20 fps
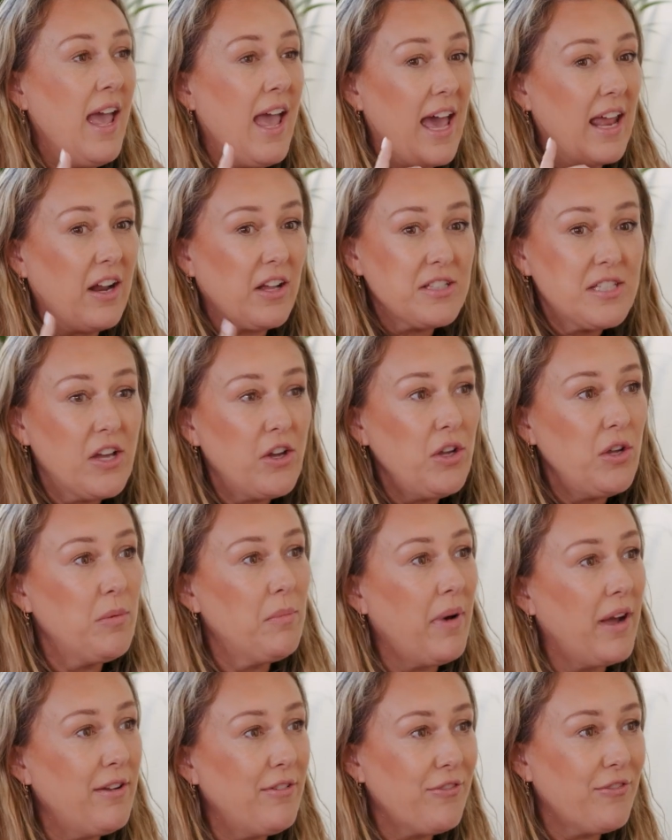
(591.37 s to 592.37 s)
And I'll tell you,
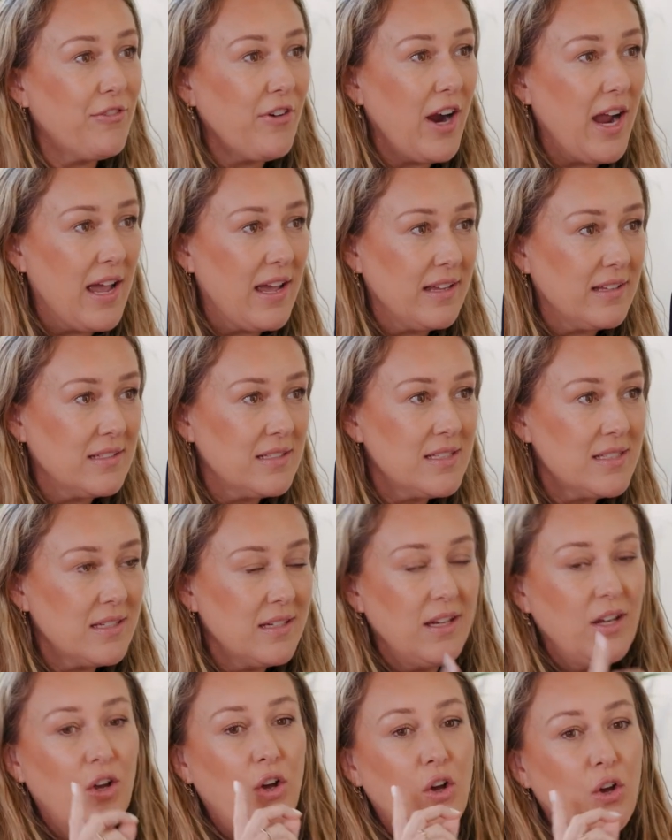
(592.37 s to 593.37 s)
my friend
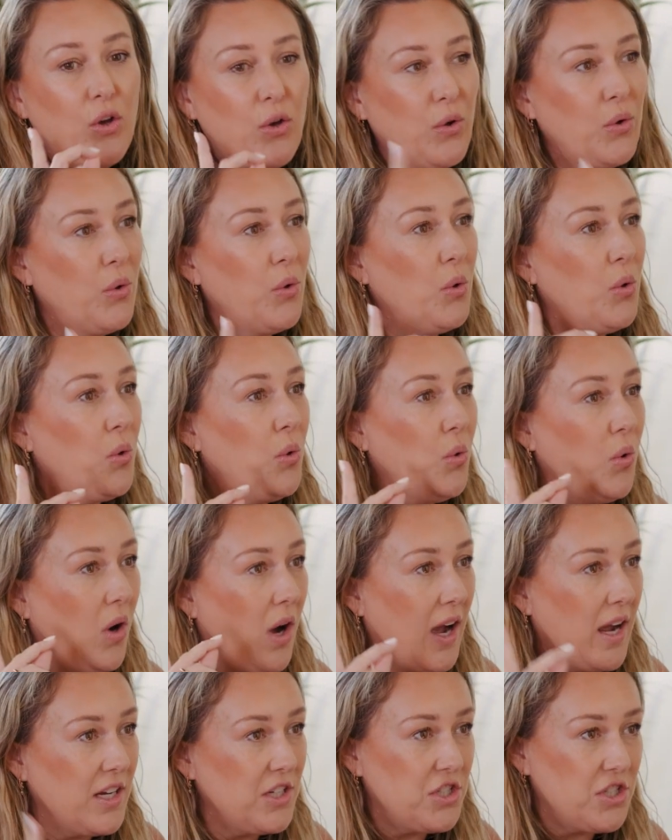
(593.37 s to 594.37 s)
who
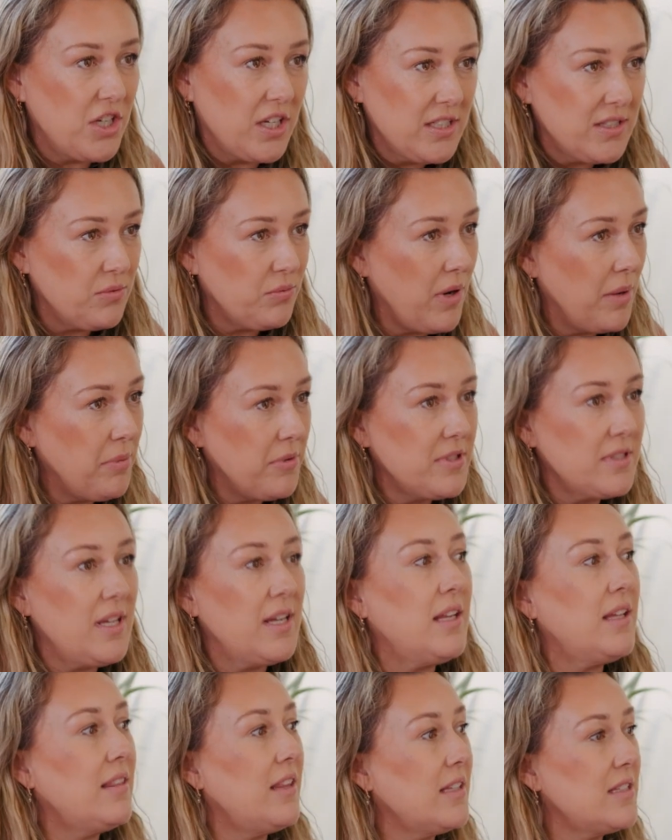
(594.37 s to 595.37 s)
I just
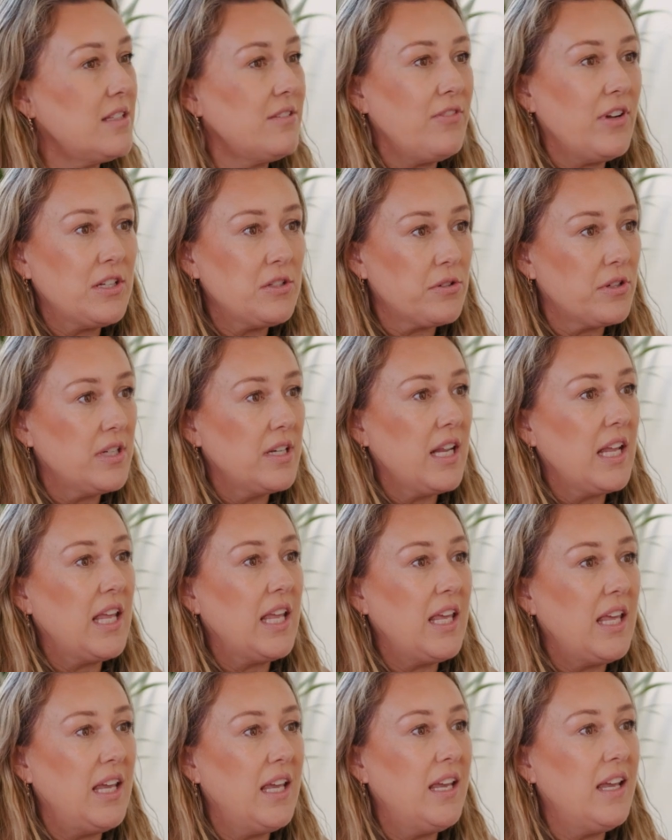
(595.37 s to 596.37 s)
represented, that's a veteran,
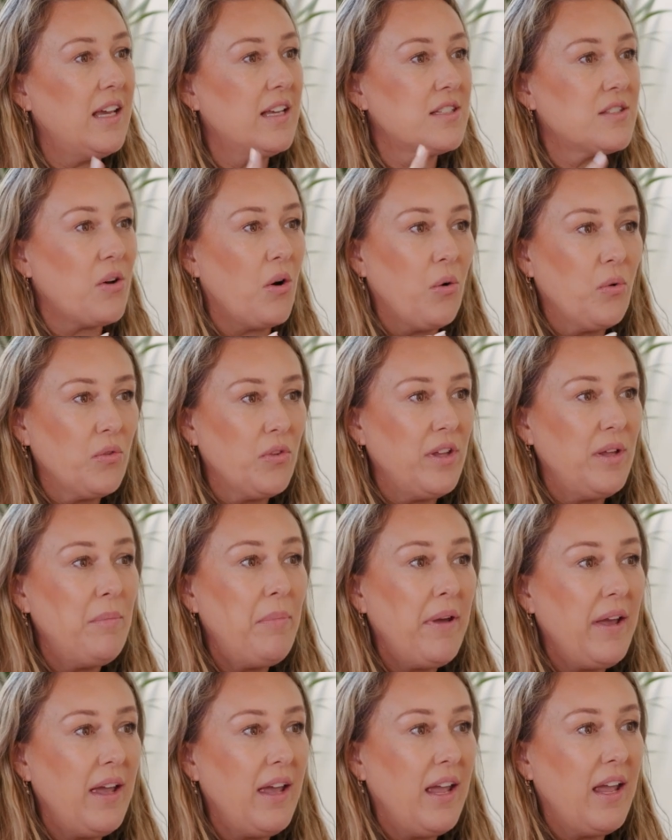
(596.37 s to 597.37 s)
he is only
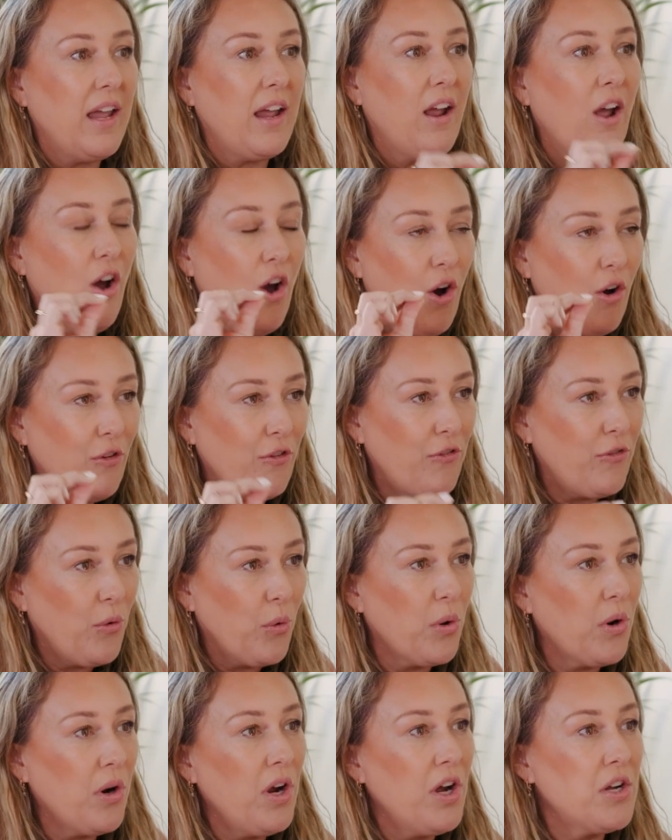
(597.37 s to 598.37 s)
paying
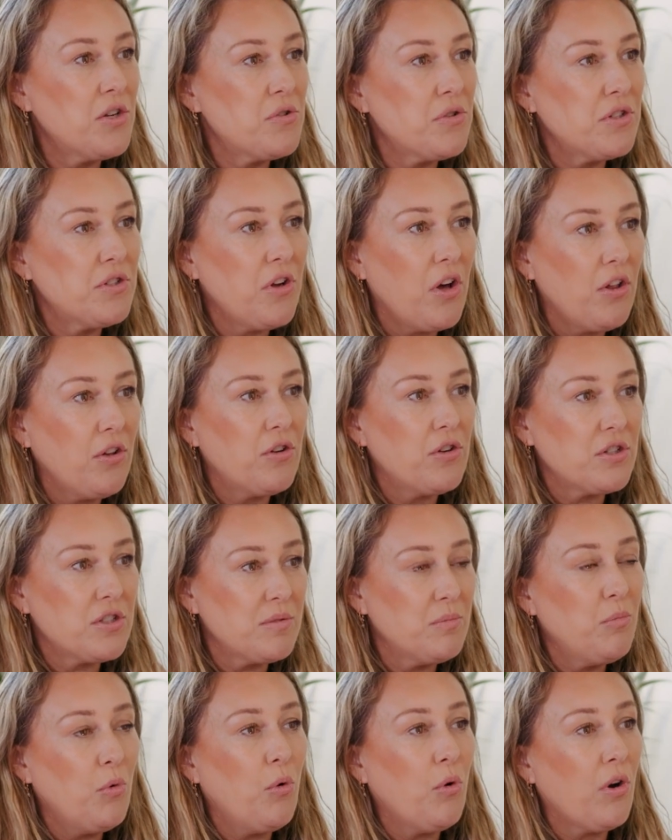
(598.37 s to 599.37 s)

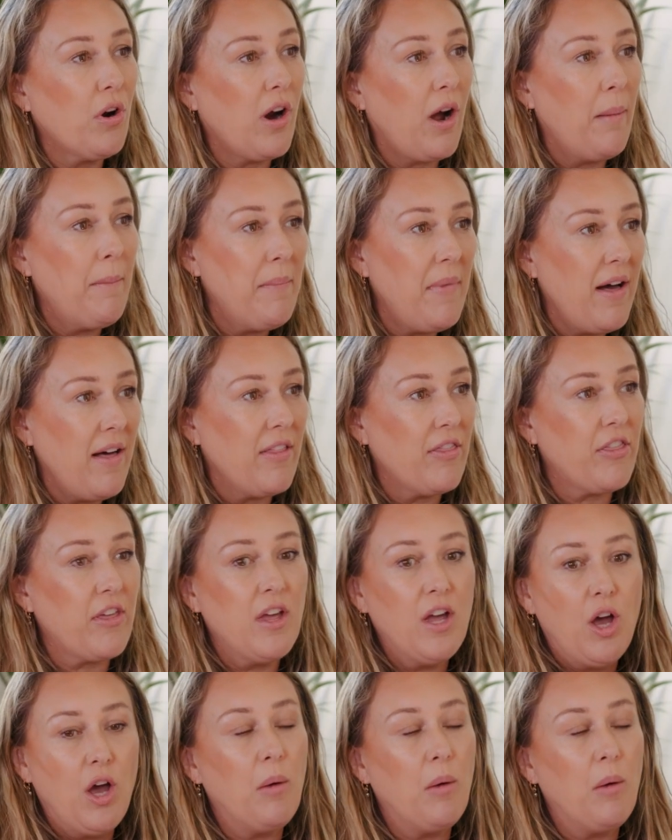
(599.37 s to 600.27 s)
$400 more a month.